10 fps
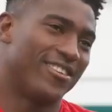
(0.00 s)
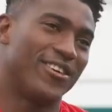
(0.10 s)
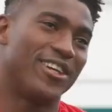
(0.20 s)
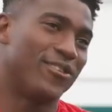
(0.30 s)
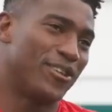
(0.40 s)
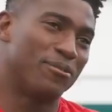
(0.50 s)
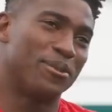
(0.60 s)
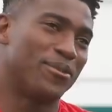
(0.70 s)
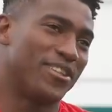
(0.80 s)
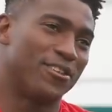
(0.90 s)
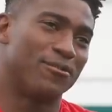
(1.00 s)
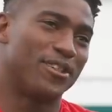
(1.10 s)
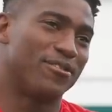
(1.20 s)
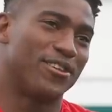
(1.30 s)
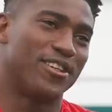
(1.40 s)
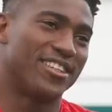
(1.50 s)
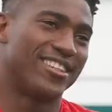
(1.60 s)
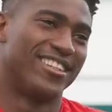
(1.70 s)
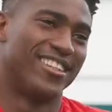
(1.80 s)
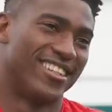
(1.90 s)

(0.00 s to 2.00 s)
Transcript: what a great people they've been for us.